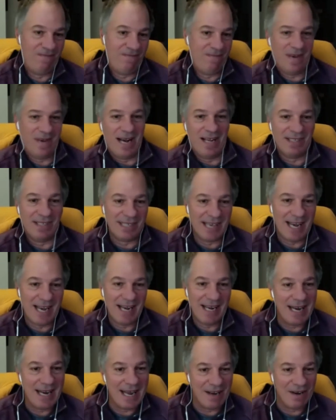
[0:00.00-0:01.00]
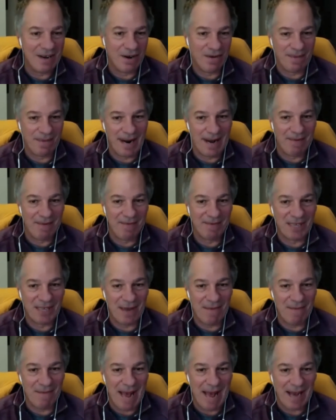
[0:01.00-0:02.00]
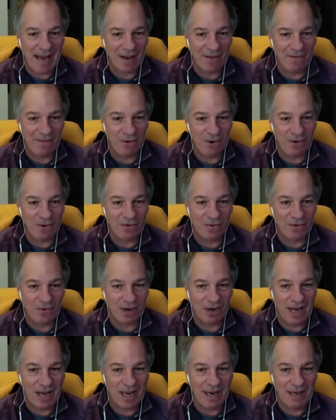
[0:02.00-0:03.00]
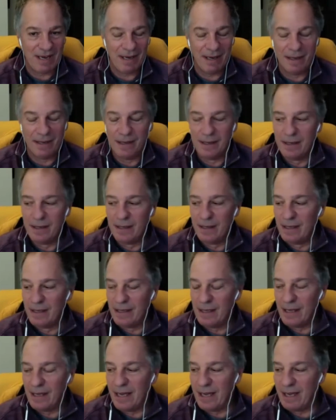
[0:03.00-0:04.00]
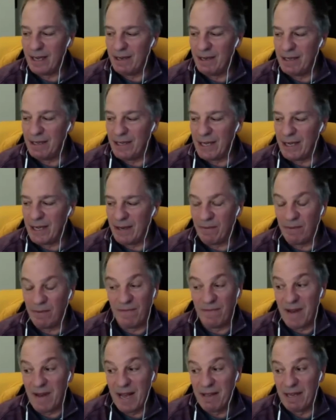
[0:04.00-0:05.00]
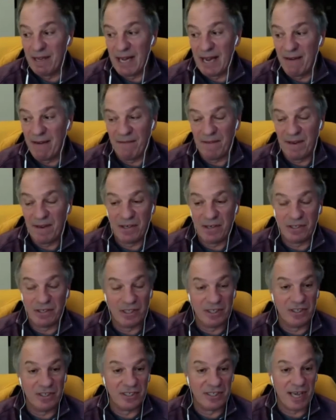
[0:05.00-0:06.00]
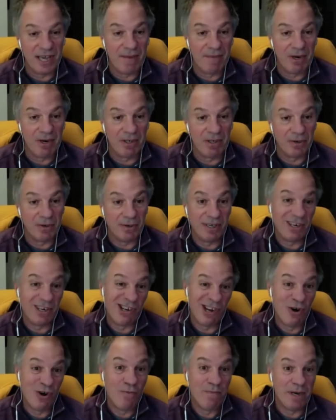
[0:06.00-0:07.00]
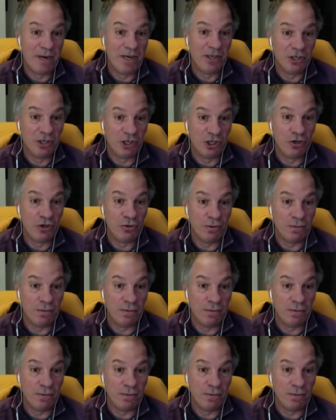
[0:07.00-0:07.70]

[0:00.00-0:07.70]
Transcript: on site and had no problems getting back and forth to work on it. And we finally got it finished this summer, so it'll open in June.